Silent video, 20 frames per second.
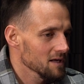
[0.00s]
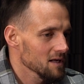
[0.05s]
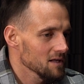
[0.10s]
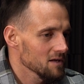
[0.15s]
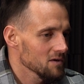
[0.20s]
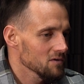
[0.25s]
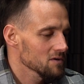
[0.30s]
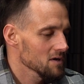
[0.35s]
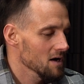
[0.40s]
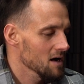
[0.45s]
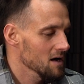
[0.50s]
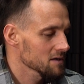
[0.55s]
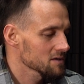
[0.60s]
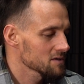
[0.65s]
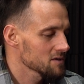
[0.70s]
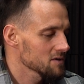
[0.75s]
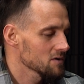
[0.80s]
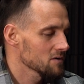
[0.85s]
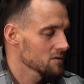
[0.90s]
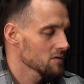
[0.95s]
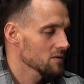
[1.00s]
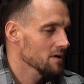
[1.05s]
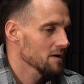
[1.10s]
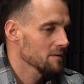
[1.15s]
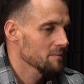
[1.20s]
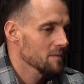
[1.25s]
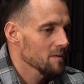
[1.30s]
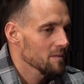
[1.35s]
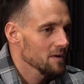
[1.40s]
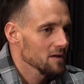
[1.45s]
Can you talk to
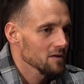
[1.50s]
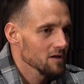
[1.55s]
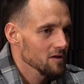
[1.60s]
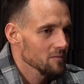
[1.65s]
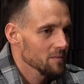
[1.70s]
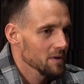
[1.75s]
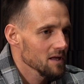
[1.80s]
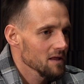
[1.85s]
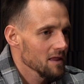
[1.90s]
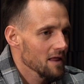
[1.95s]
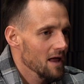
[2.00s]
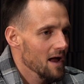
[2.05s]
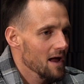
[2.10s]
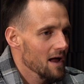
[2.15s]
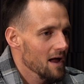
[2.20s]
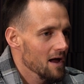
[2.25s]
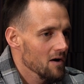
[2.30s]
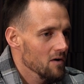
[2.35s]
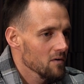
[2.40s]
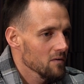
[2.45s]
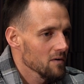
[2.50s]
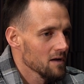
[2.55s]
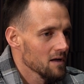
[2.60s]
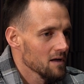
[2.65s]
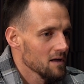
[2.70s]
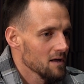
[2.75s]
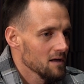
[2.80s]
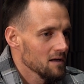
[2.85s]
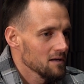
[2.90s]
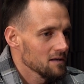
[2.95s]
maybe a little bit of that, how
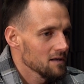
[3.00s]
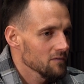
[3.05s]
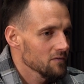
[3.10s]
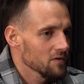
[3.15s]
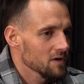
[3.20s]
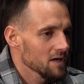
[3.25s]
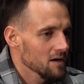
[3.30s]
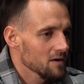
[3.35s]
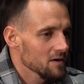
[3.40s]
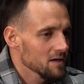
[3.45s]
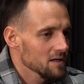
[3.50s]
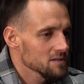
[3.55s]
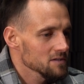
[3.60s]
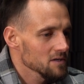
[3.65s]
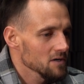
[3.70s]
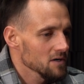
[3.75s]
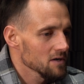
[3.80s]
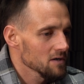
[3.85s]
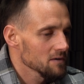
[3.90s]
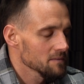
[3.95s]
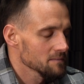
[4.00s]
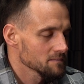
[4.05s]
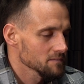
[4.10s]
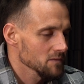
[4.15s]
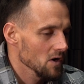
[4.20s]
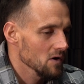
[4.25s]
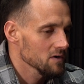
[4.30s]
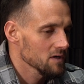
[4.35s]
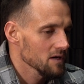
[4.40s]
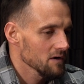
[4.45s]
different areas are
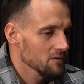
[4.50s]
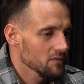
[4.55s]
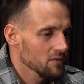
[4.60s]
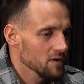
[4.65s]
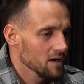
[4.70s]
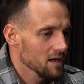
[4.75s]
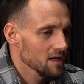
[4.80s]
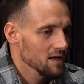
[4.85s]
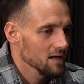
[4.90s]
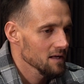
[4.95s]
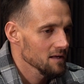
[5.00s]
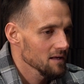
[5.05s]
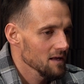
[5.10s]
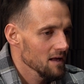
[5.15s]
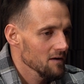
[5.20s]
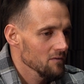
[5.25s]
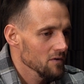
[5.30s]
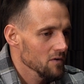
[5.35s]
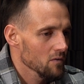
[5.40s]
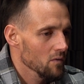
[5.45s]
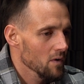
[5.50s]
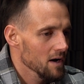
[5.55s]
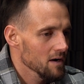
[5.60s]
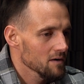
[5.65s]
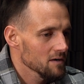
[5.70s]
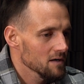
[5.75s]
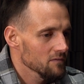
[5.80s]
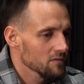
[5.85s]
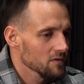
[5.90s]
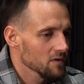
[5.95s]
different and
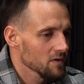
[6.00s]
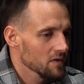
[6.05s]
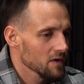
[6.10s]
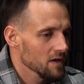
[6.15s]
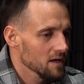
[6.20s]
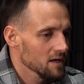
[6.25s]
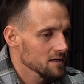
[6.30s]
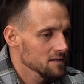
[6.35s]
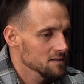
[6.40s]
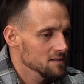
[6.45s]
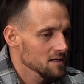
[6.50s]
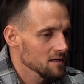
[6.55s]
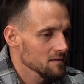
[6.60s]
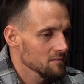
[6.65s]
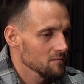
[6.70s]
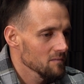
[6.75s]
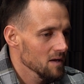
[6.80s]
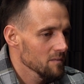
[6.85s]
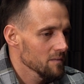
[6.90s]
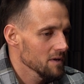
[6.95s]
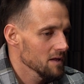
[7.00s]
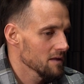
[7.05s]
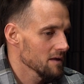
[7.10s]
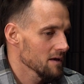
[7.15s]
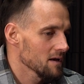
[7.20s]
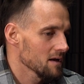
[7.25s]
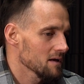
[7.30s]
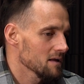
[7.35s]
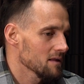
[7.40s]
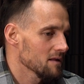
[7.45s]
require different things, and maybe
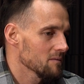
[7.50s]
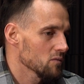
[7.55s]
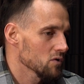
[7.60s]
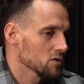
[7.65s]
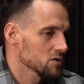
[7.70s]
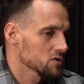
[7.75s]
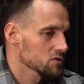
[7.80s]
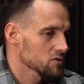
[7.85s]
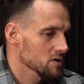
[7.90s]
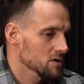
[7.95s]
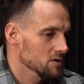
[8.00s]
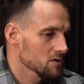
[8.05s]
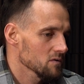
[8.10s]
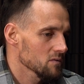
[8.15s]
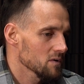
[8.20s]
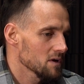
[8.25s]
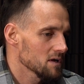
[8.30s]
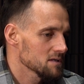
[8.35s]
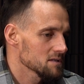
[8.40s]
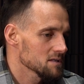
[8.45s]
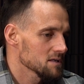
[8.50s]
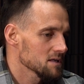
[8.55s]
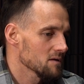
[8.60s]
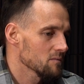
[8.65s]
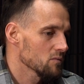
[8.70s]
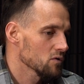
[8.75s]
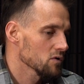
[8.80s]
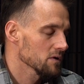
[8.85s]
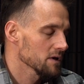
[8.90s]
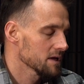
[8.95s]
the more stricter ones and the
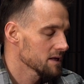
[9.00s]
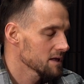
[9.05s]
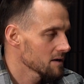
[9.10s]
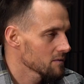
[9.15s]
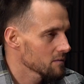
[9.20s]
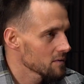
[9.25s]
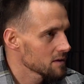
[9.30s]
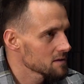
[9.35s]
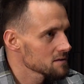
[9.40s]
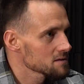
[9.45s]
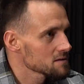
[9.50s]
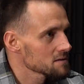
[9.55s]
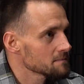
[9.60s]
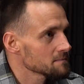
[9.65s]
more lenient ones?